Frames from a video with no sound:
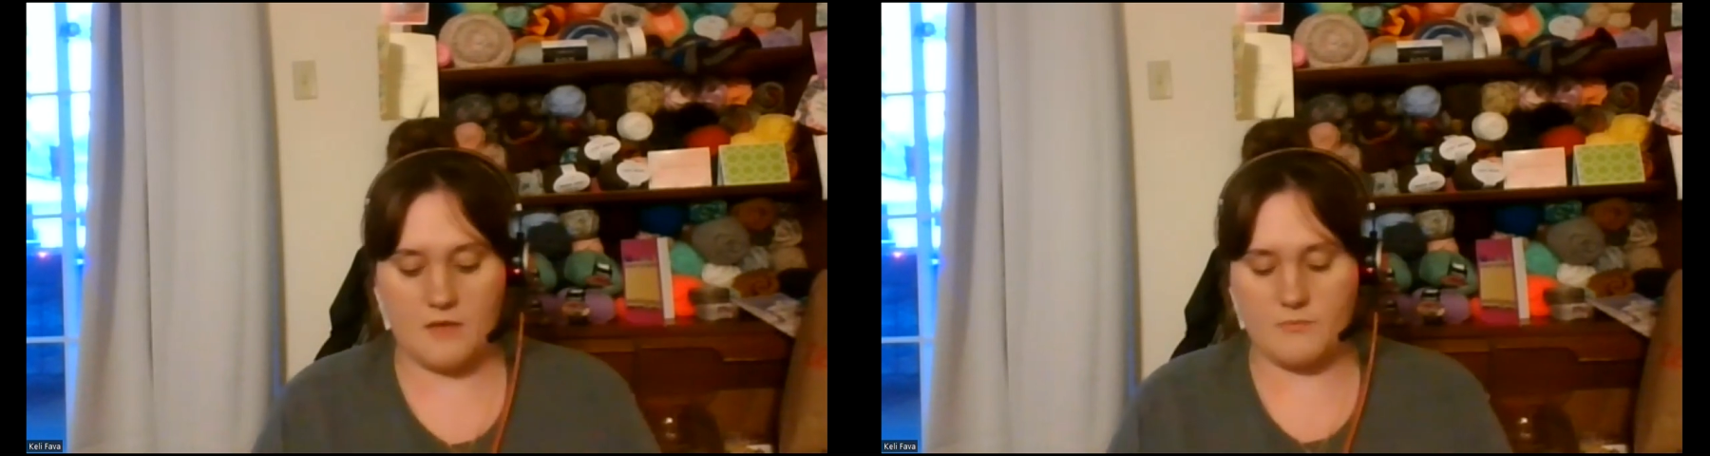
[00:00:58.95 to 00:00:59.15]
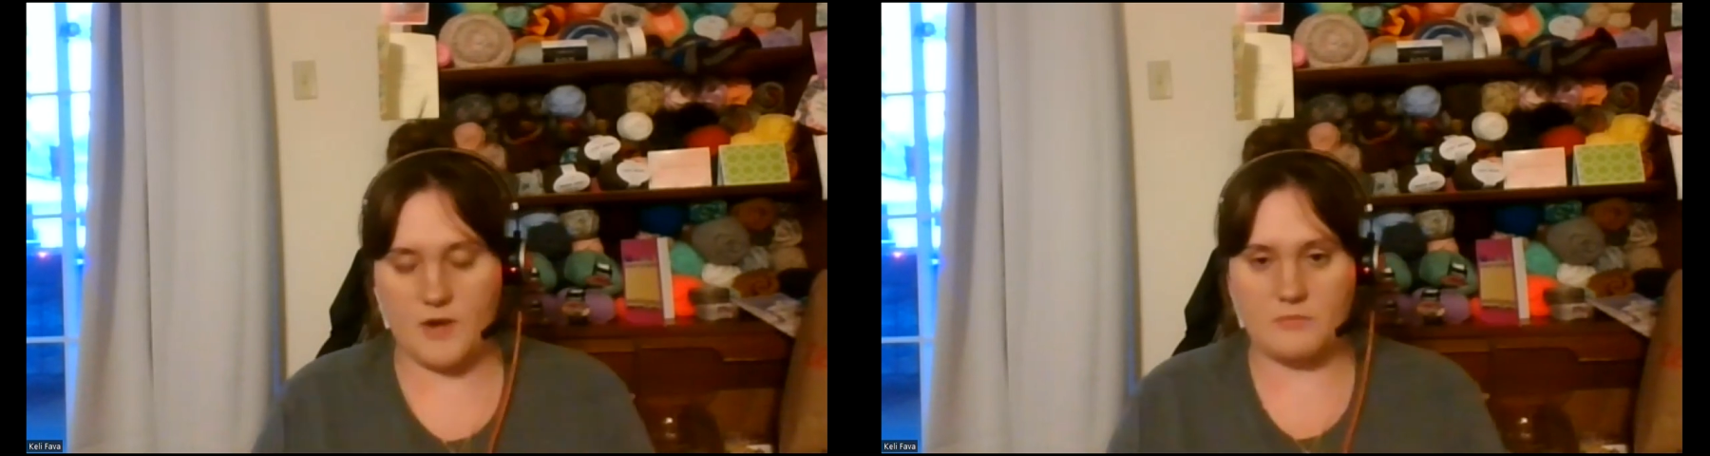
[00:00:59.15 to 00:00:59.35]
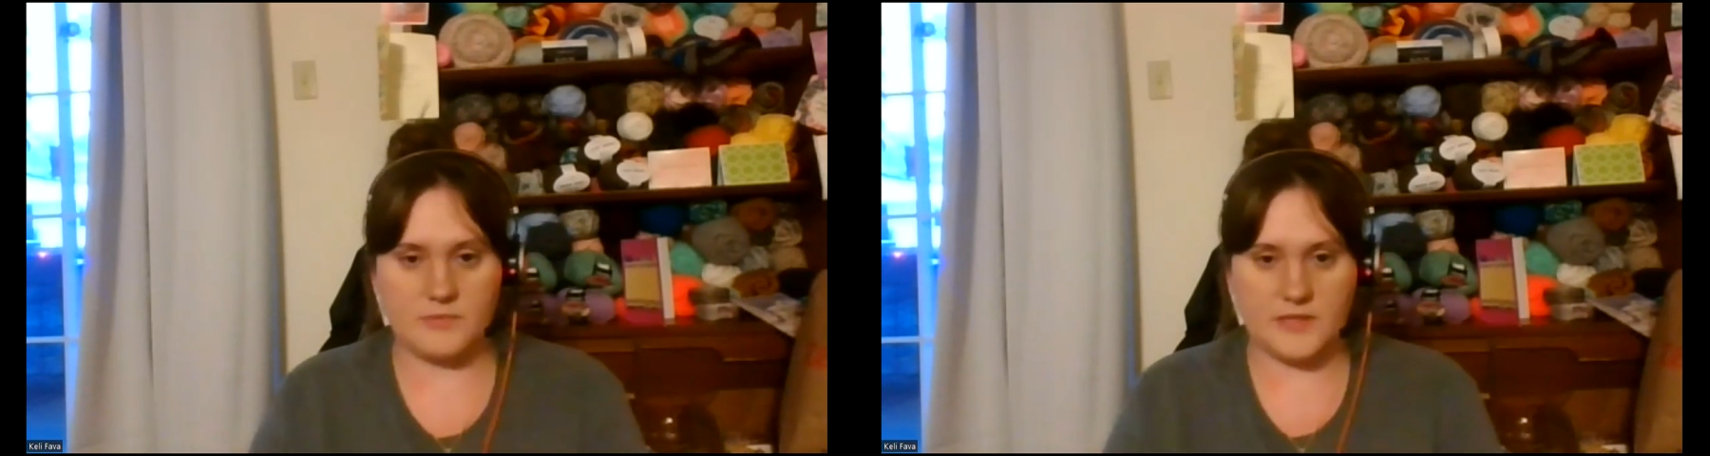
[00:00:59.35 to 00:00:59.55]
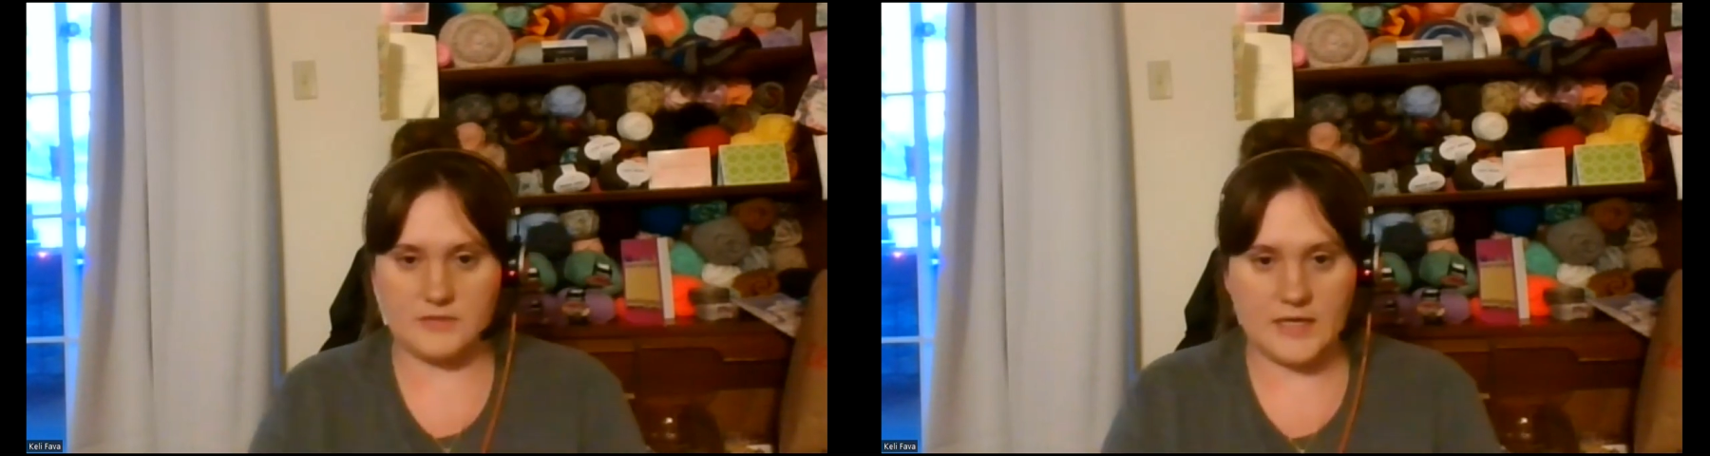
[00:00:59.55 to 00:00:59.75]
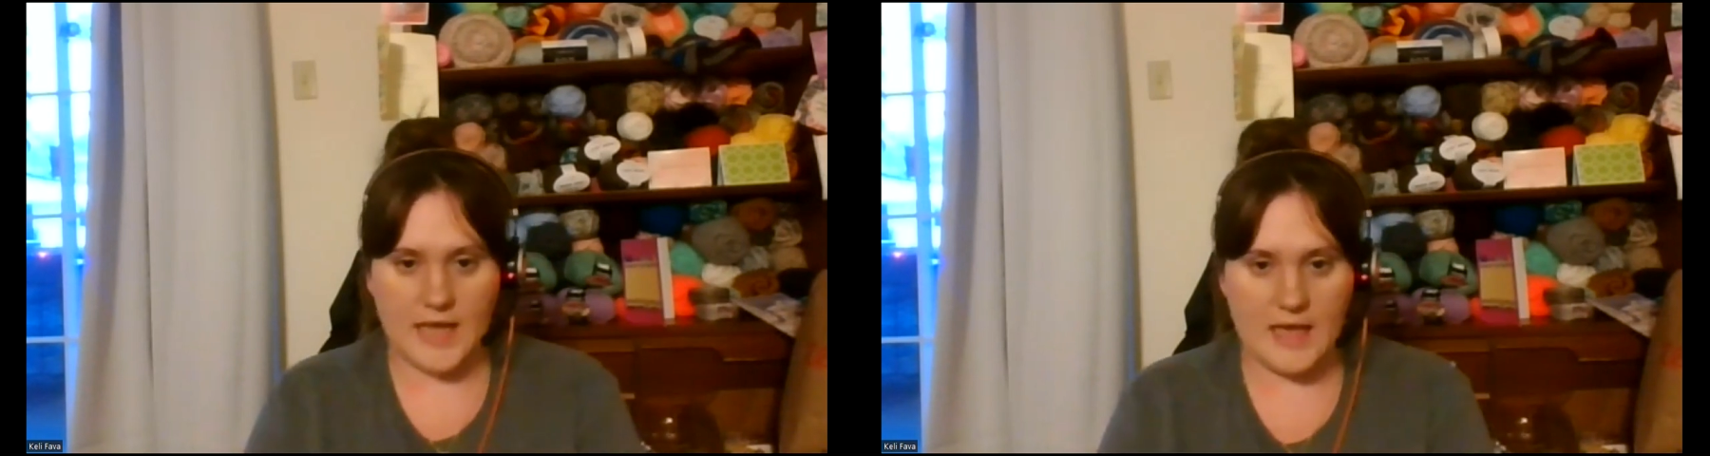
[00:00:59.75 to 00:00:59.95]
probably
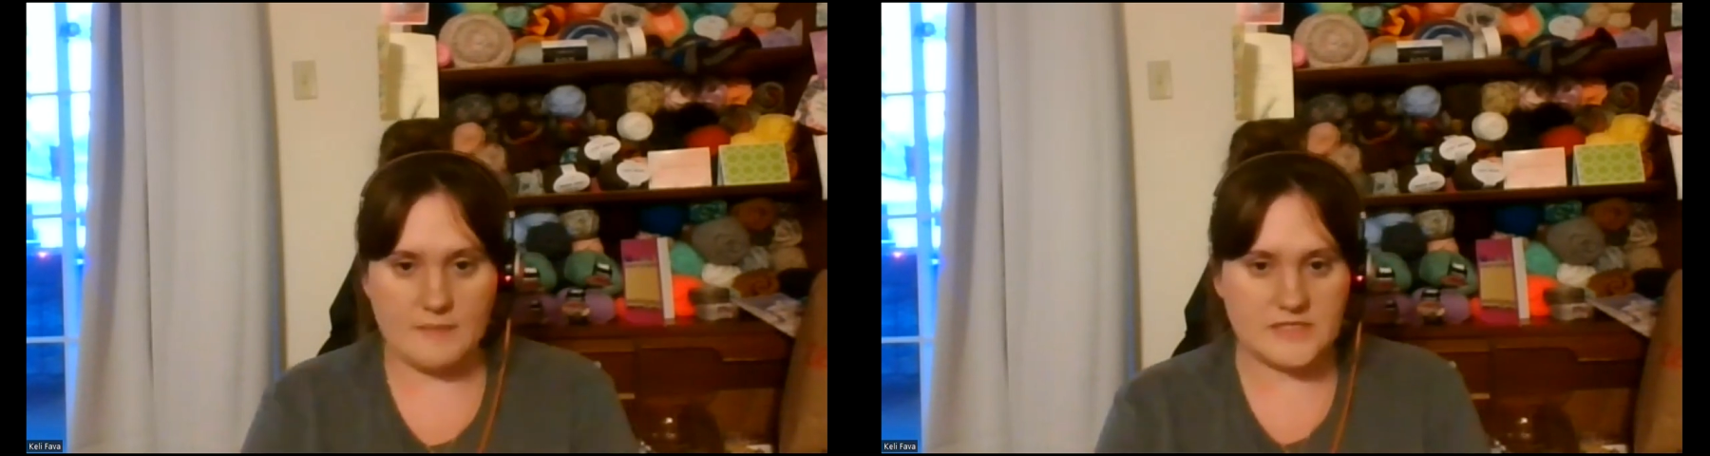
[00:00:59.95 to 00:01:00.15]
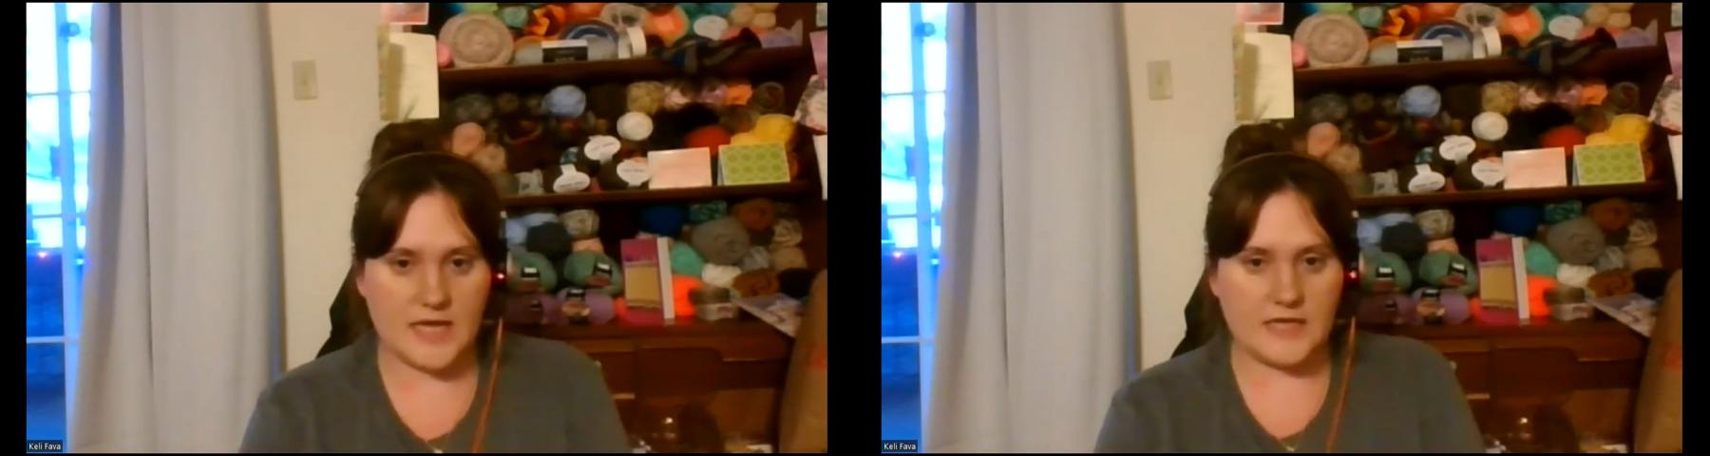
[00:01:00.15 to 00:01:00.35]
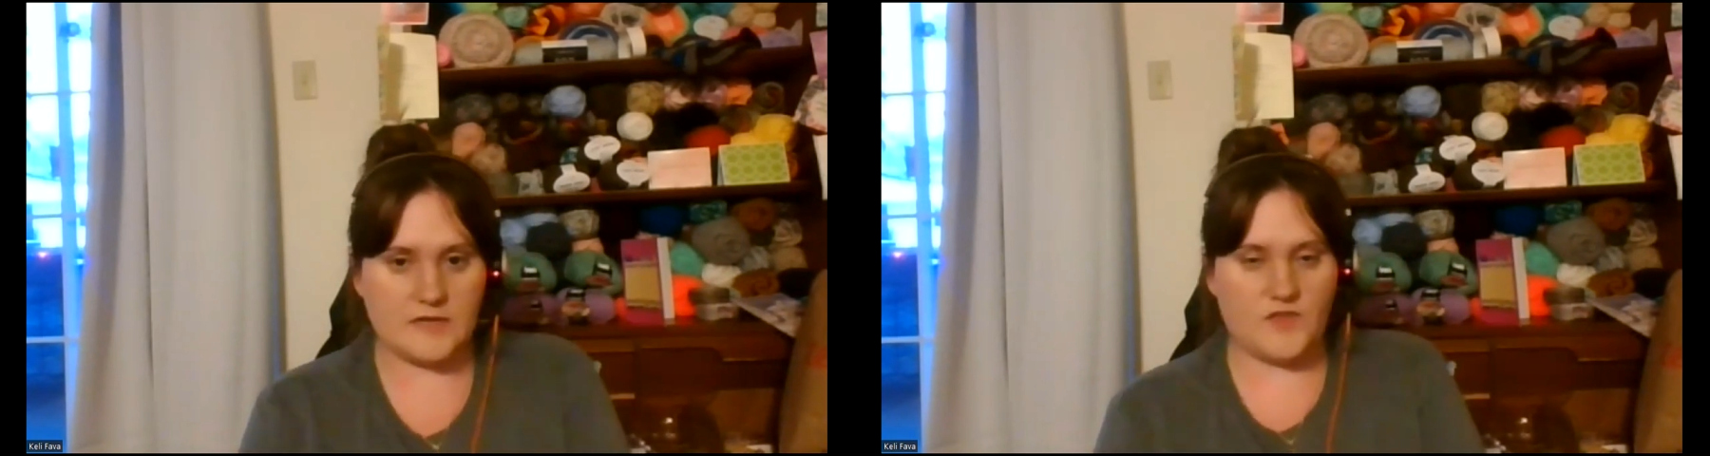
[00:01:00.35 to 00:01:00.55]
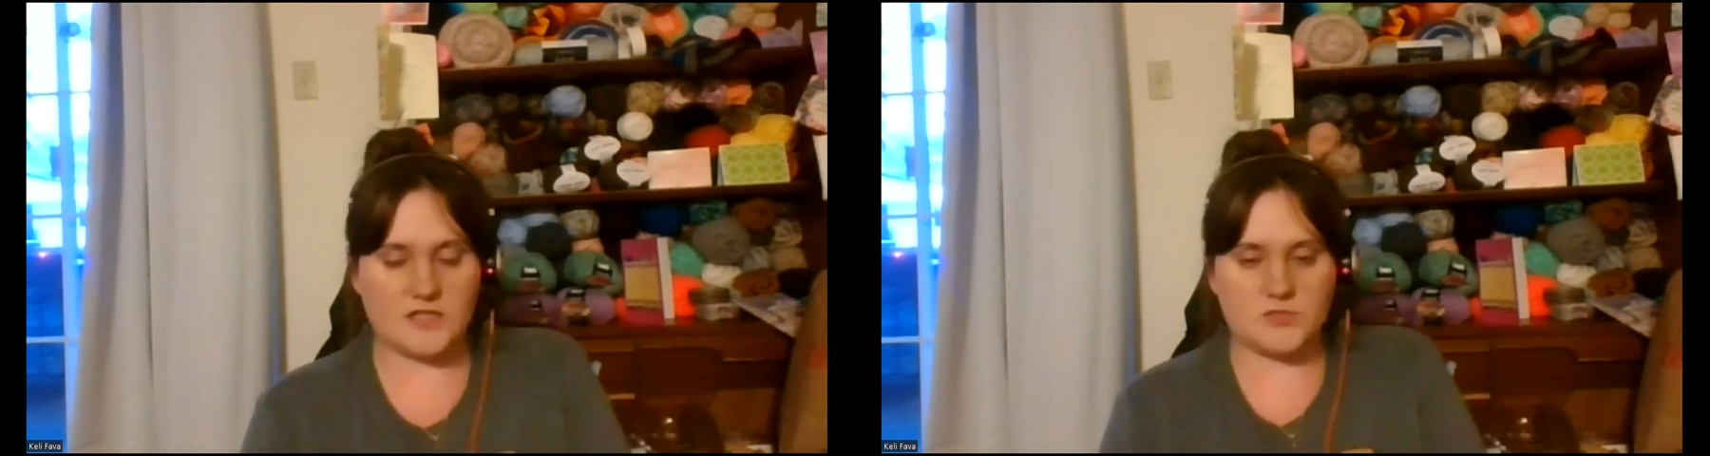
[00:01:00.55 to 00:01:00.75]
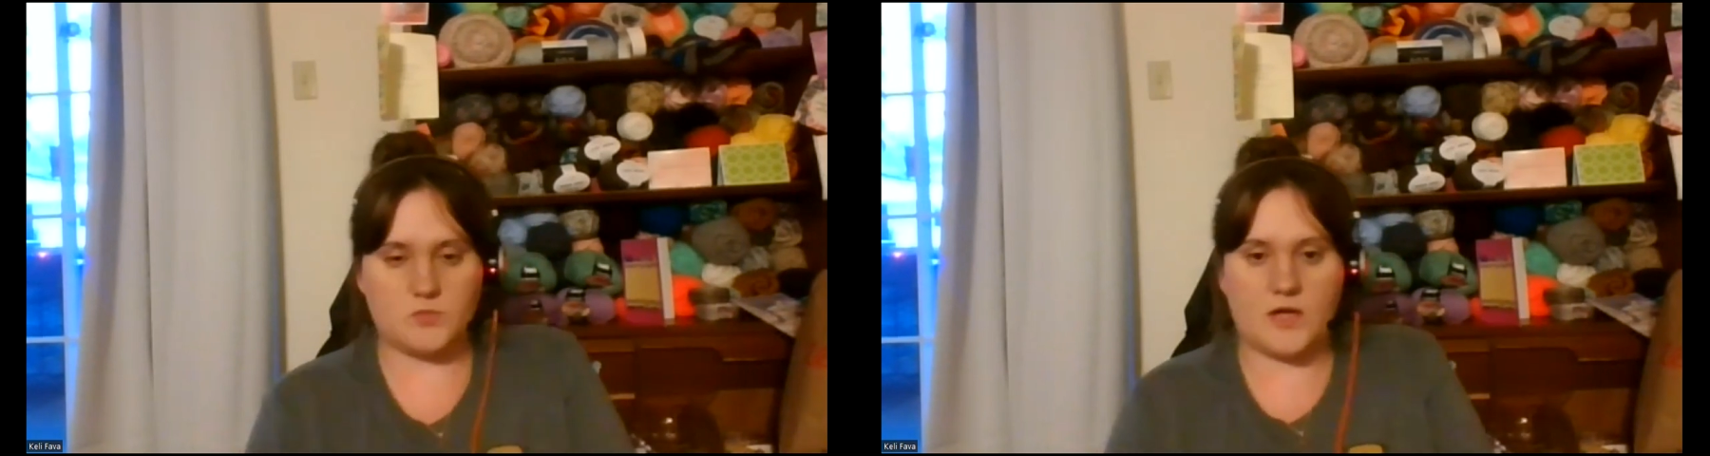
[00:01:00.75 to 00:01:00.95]
like Amazon if
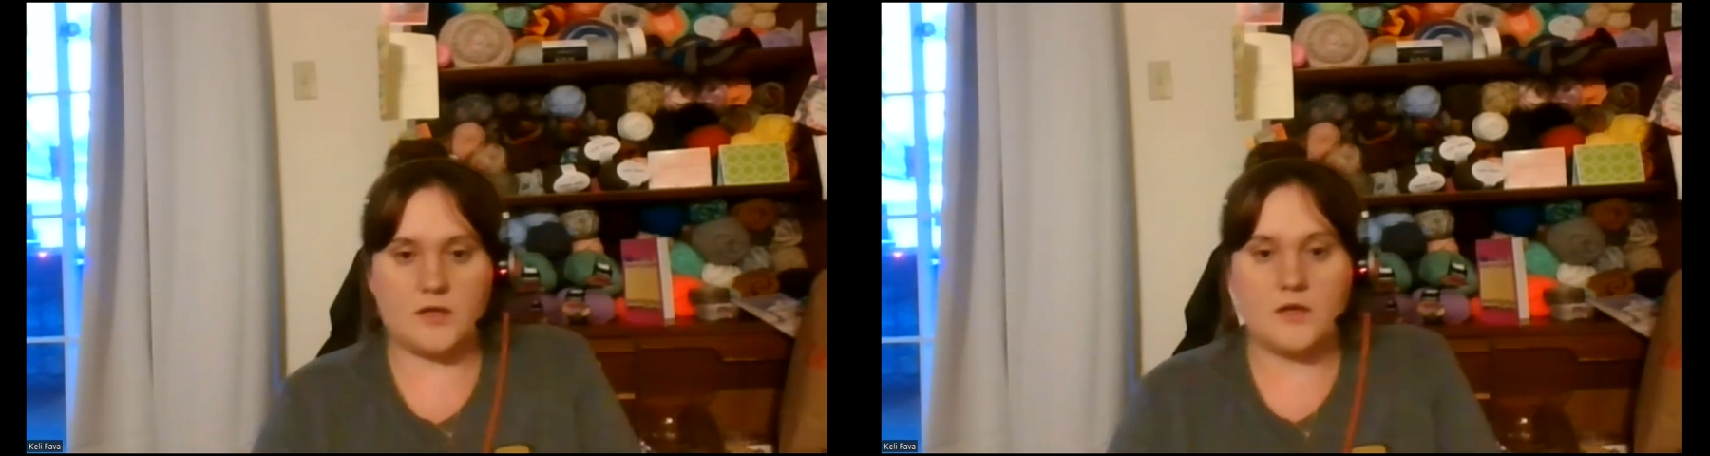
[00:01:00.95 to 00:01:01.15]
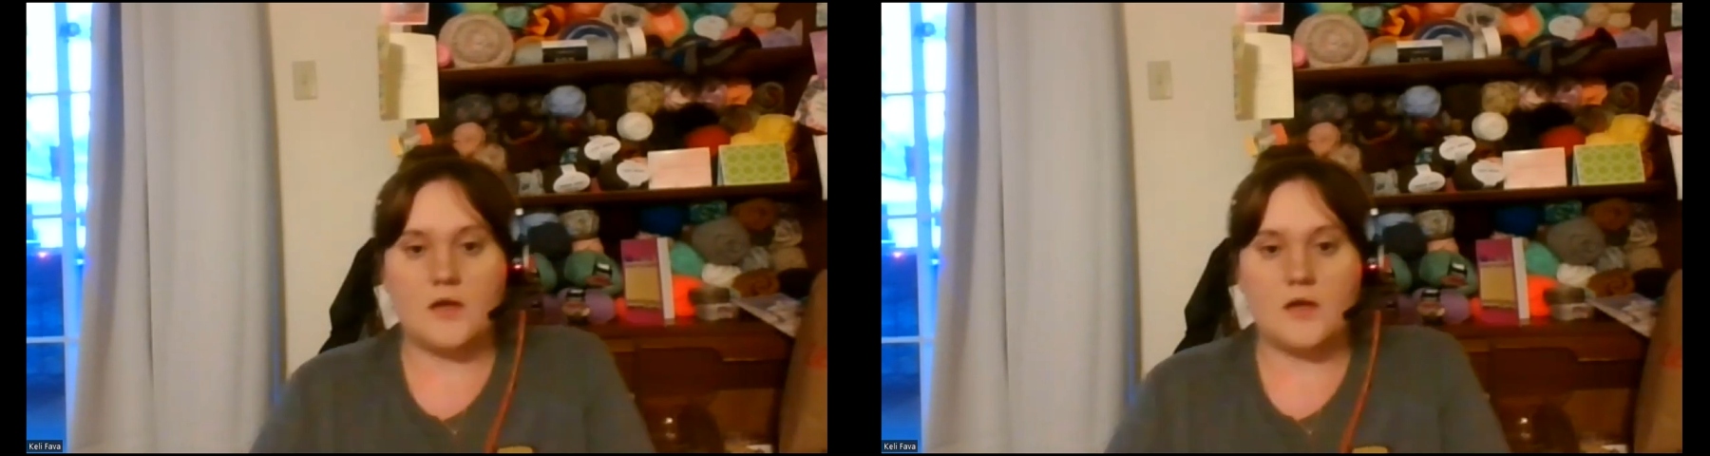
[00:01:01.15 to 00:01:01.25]
that's what